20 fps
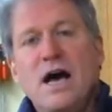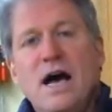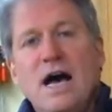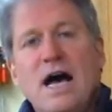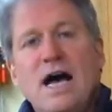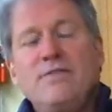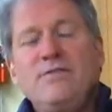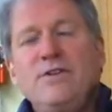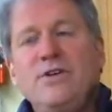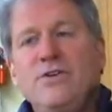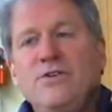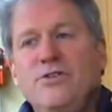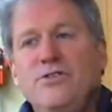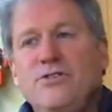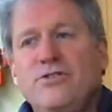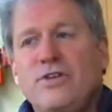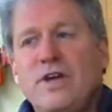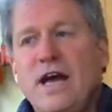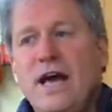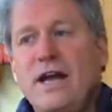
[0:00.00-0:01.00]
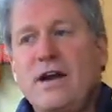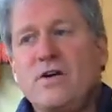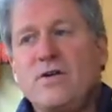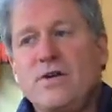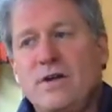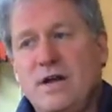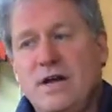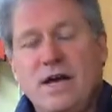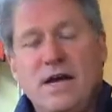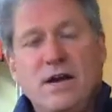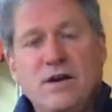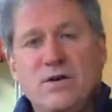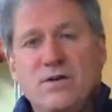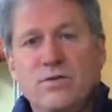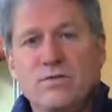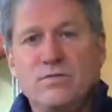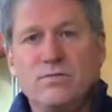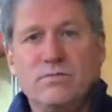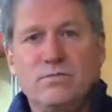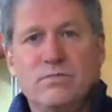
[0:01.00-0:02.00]
I've used. I don't. I
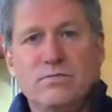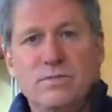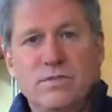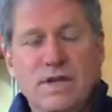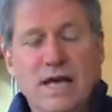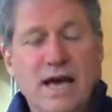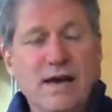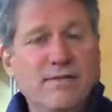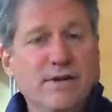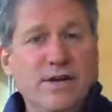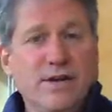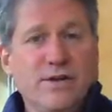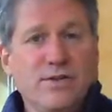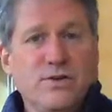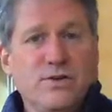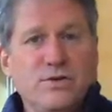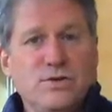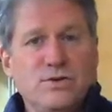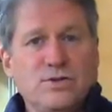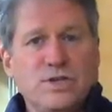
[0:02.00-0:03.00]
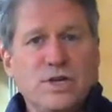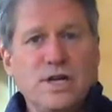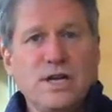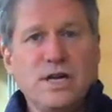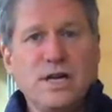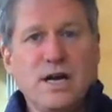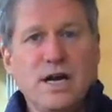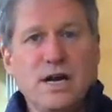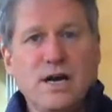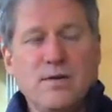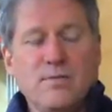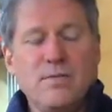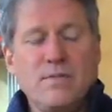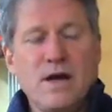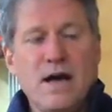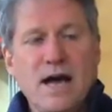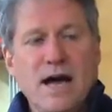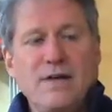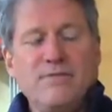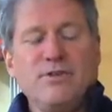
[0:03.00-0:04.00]
don't have any of those, and um,
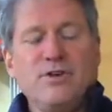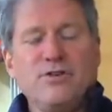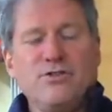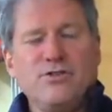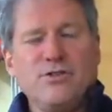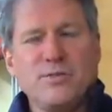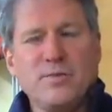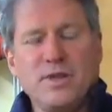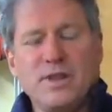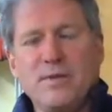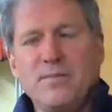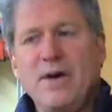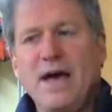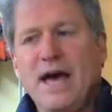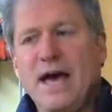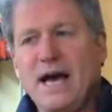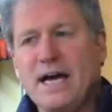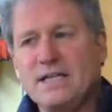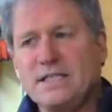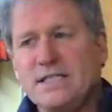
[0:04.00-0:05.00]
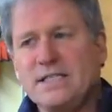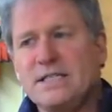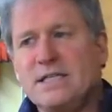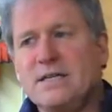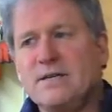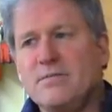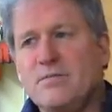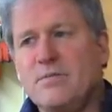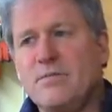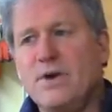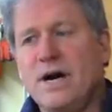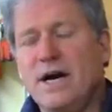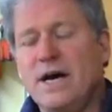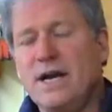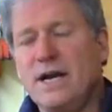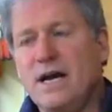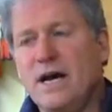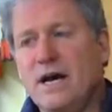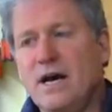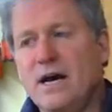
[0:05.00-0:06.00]
I've used them in the past,
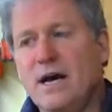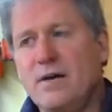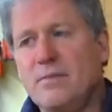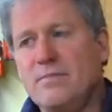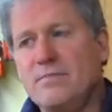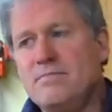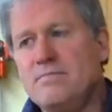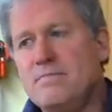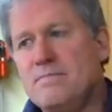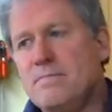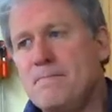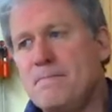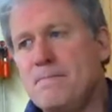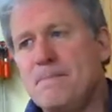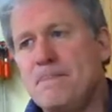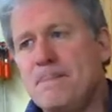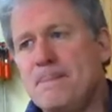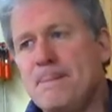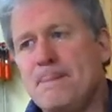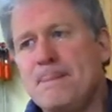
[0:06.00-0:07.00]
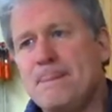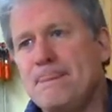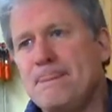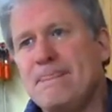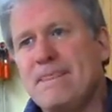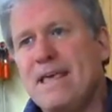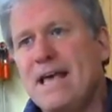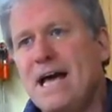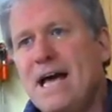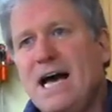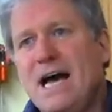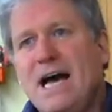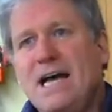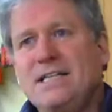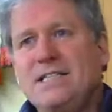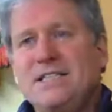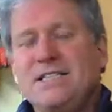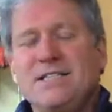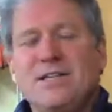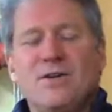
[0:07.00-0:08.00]
but um, I
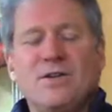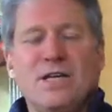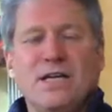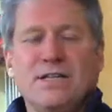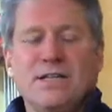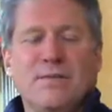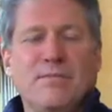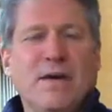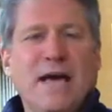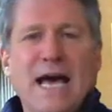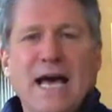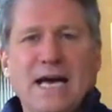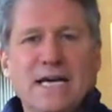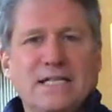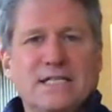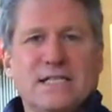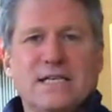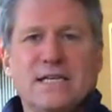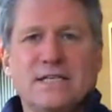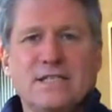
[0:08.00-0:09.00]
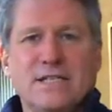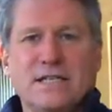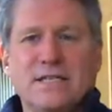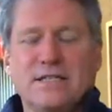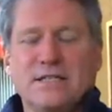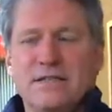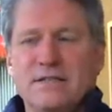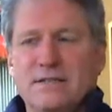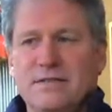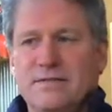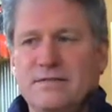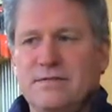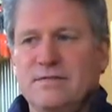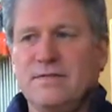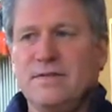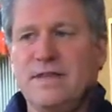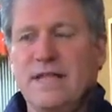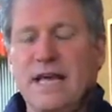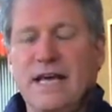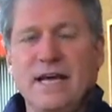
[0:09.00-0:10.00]
just don't like the bags because it.
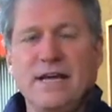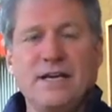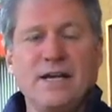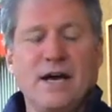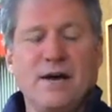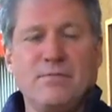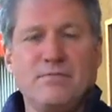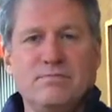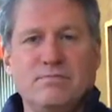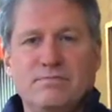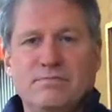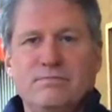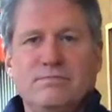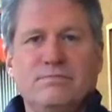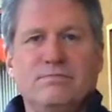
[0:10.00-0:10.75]
They end up.